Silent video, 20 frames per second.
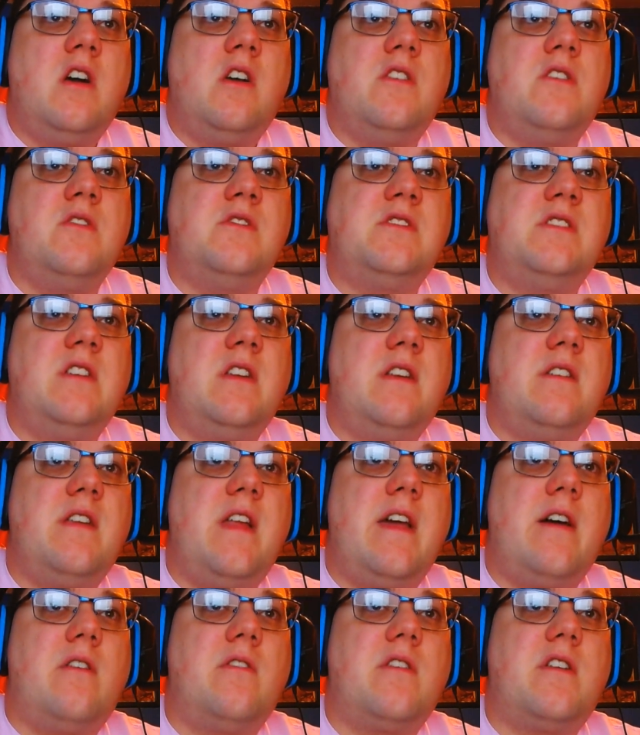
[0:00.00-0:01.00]
Using a
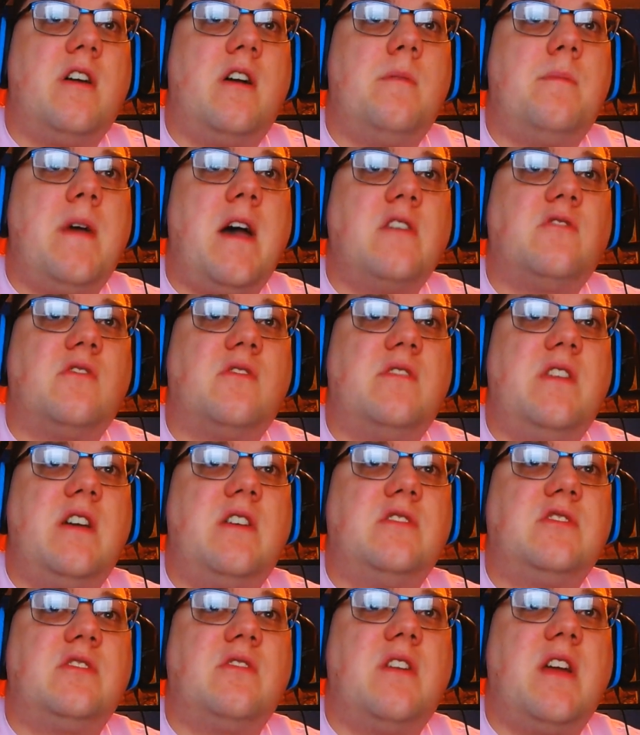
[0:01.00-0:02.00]
nail gun, Patrick
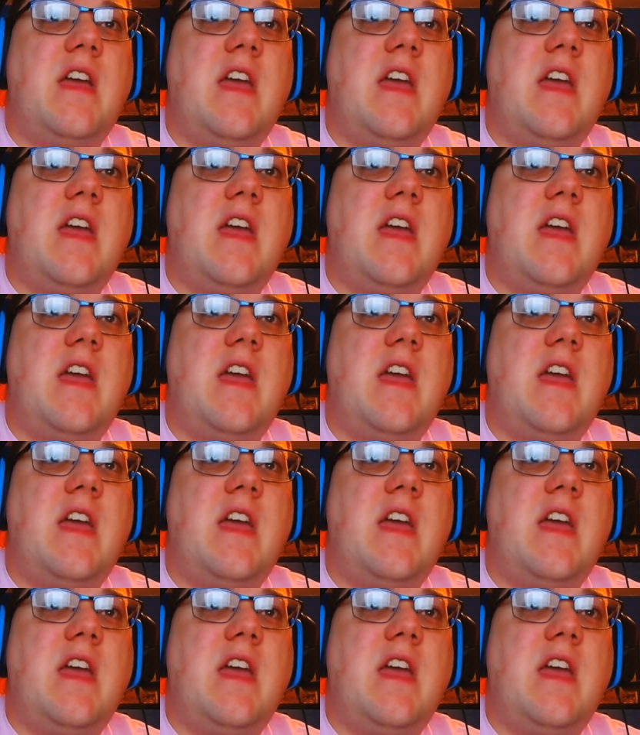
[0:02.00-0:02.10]
nails her